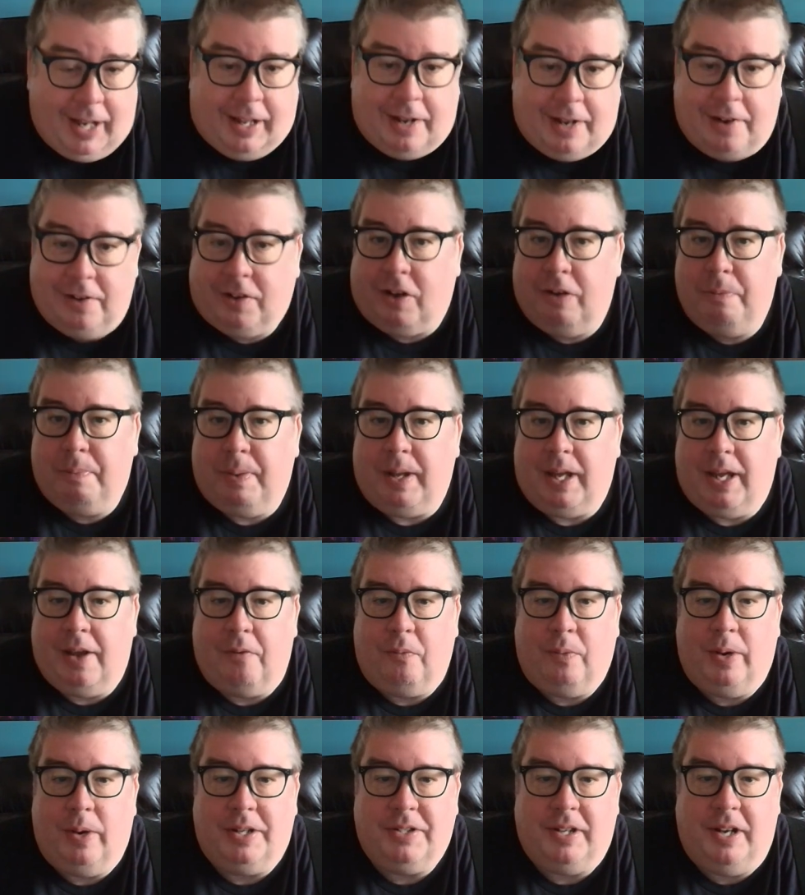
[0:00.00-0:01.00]
There could be a
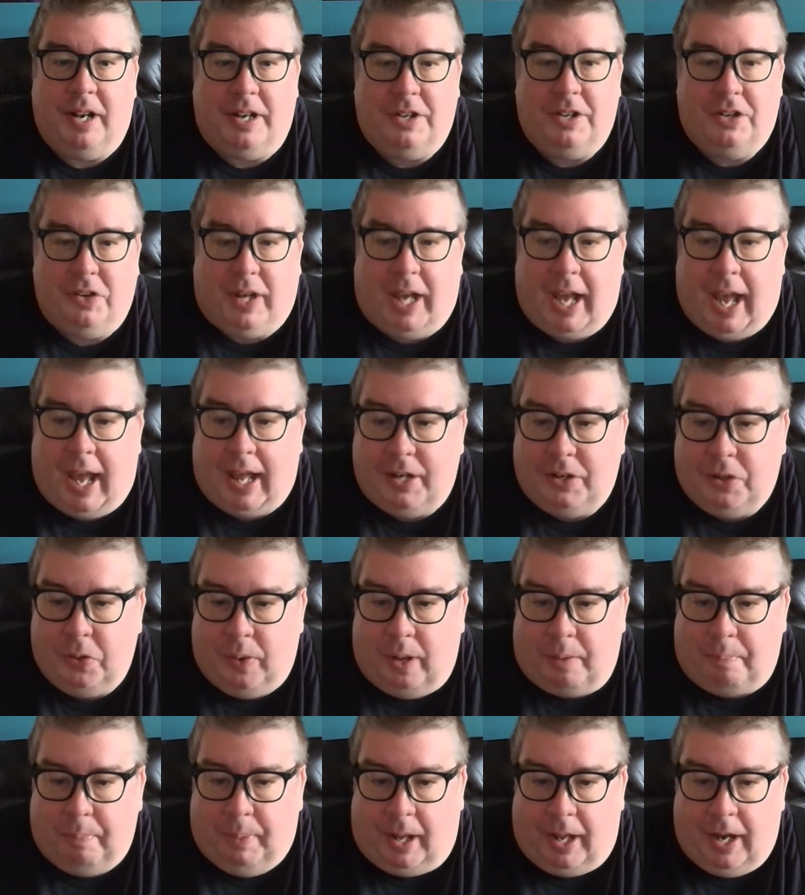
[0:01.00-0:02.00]
reason that you can't do
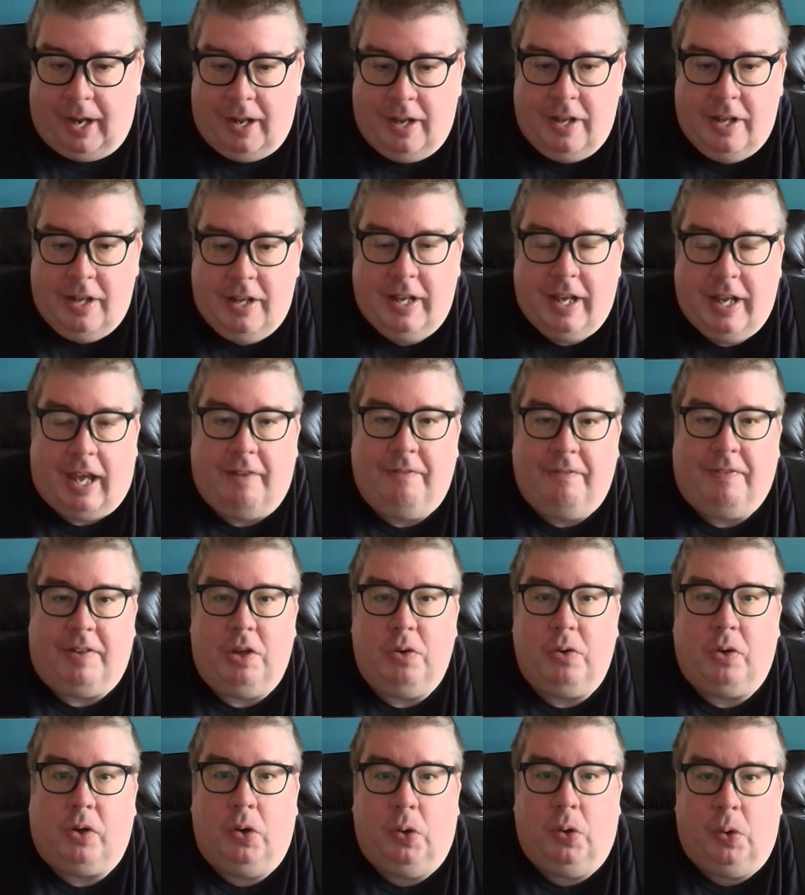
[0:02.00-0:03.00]
it, but if
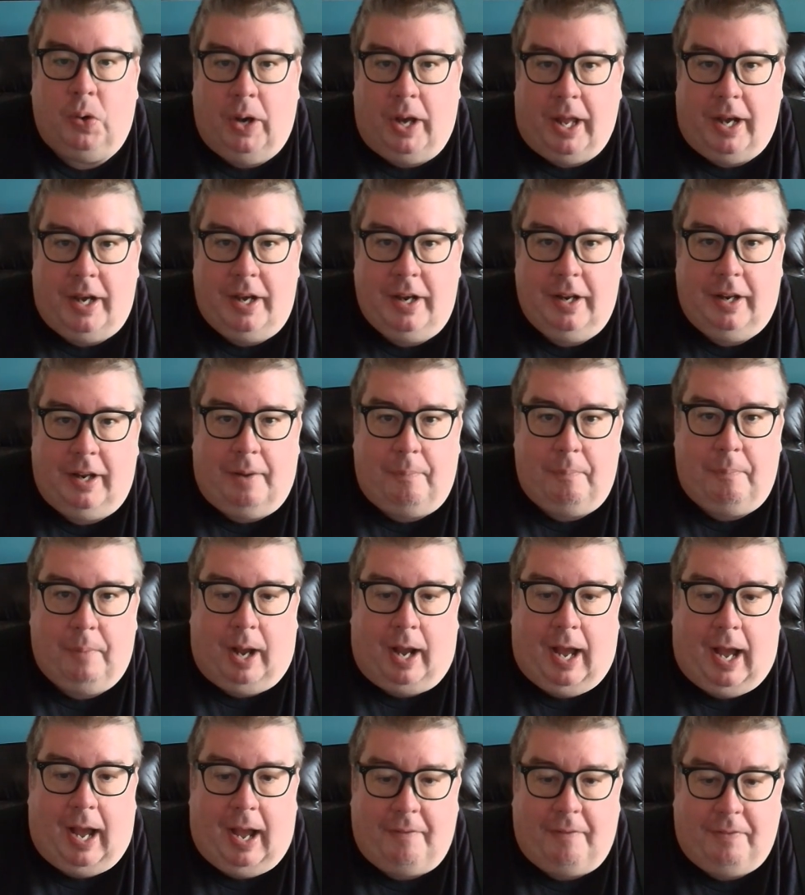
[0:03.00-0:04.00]
you
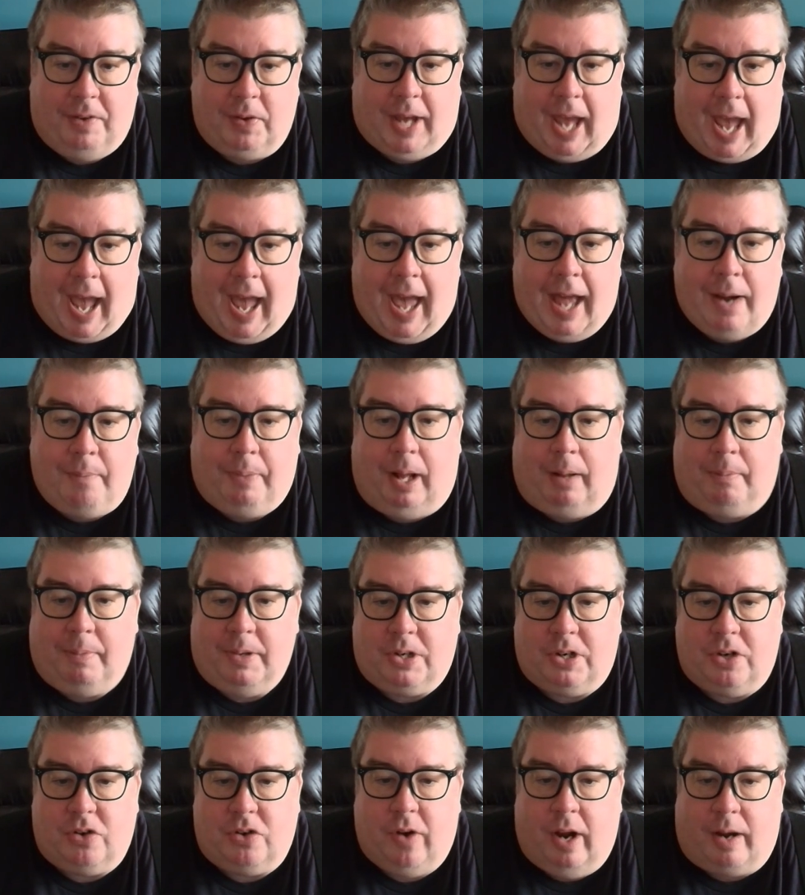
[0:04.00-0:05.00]
can
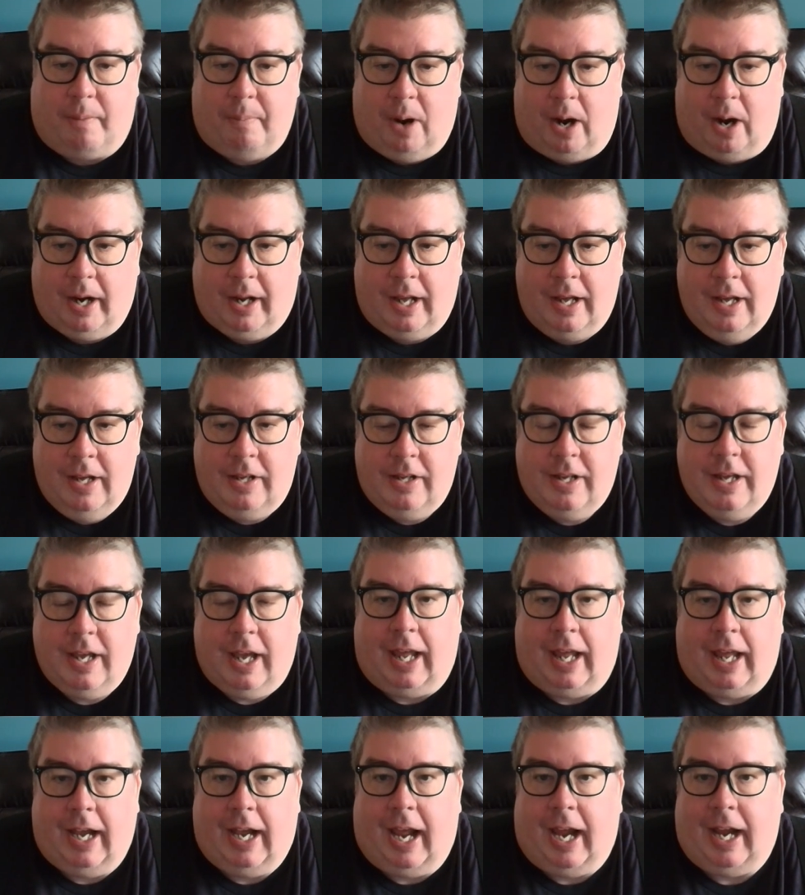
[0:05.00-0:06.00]
publish a trademark
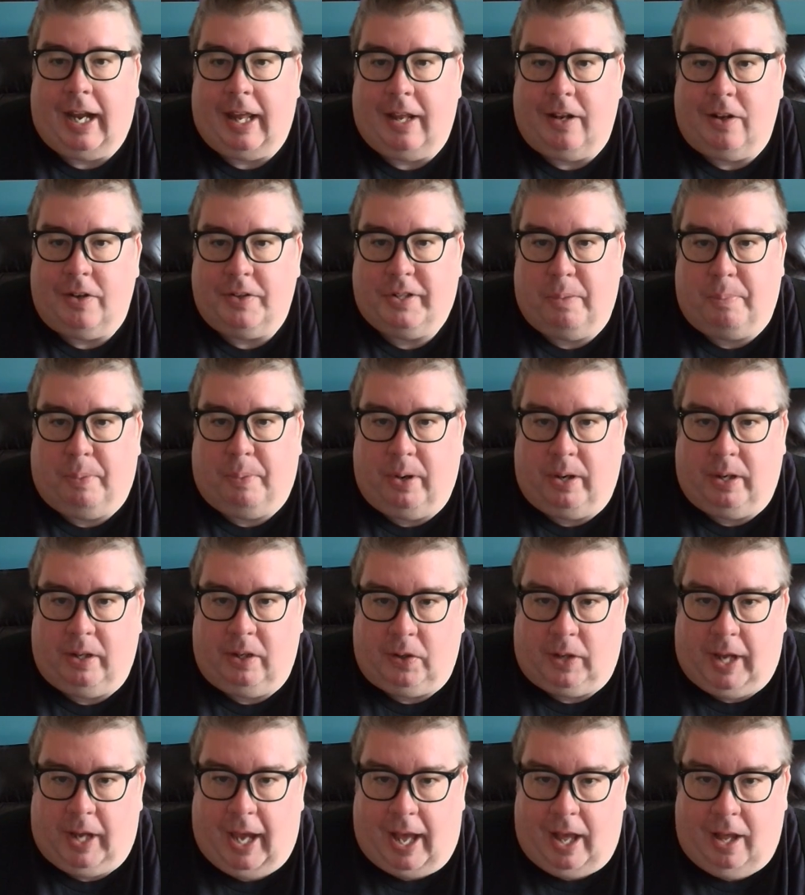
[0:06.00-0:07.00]
in any of those supported
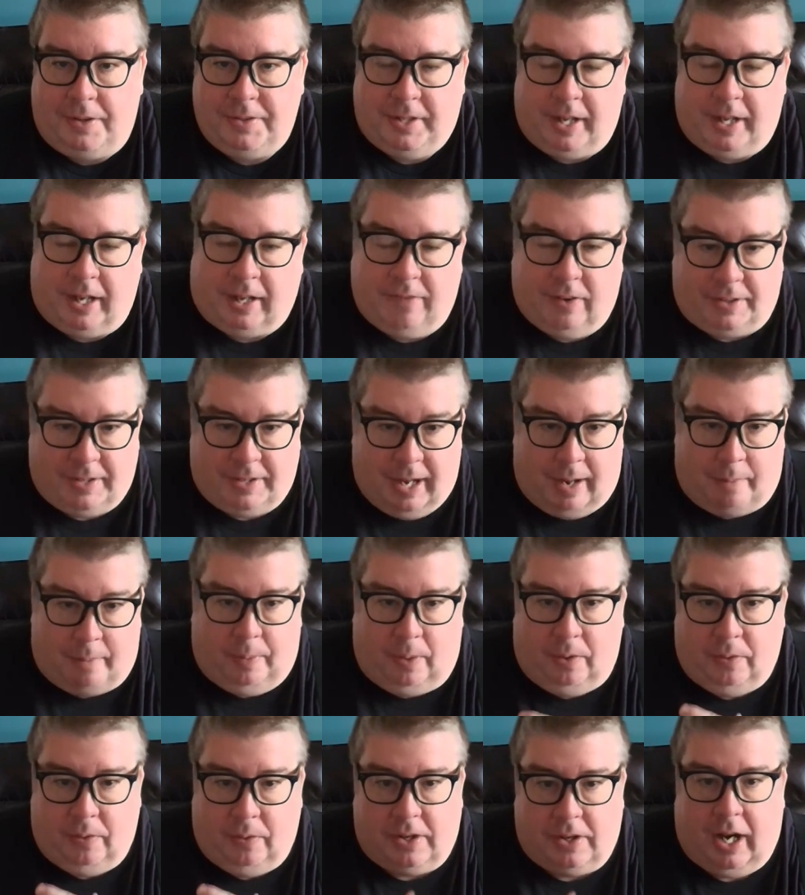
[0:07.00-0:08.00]
locales, like for
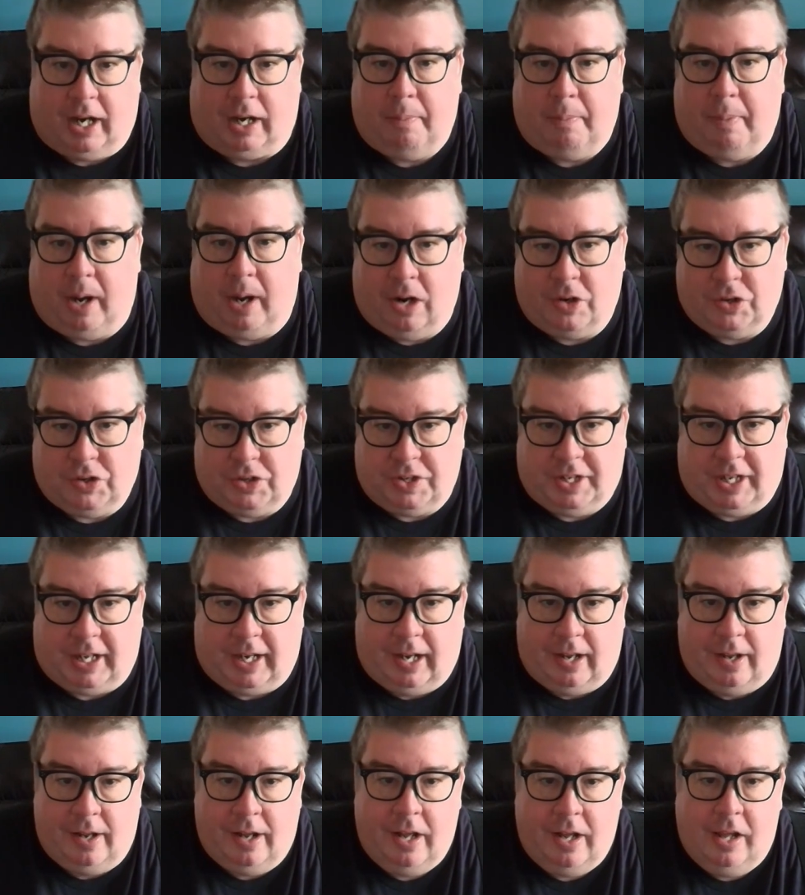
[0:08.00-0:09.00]
example, you talked about
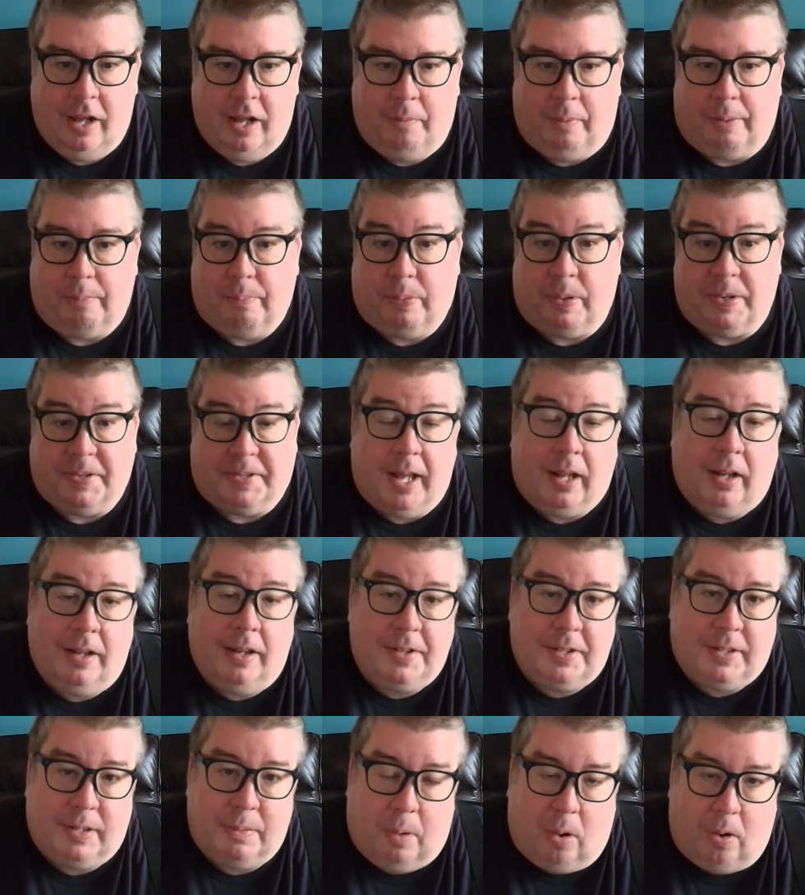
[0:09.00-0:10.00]
Argentina, but Brazil
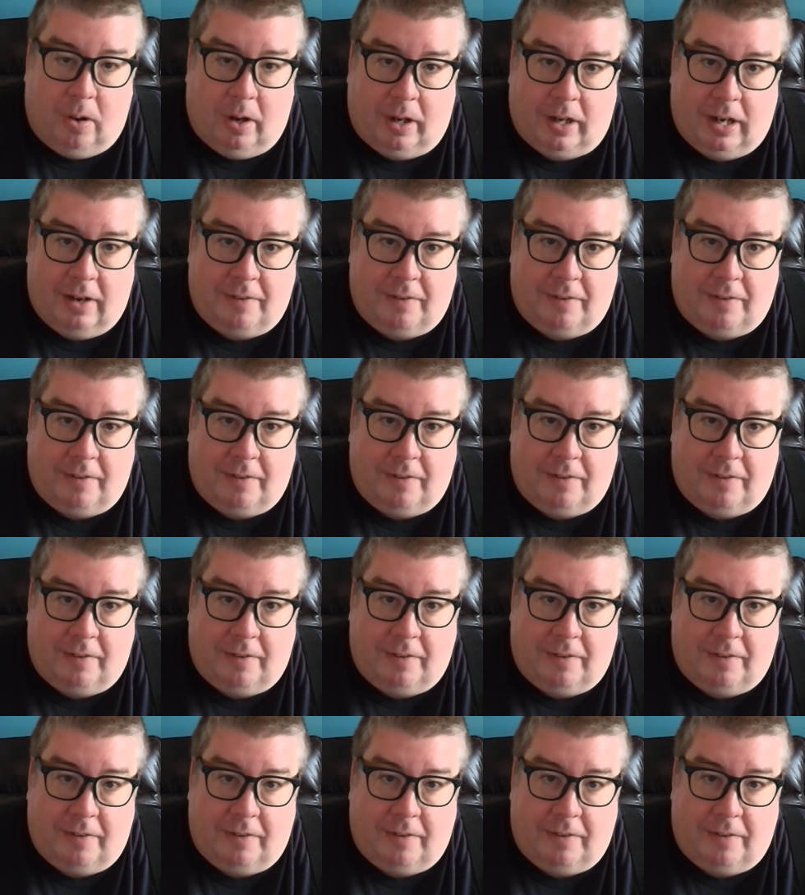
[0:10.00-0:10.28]
is supported.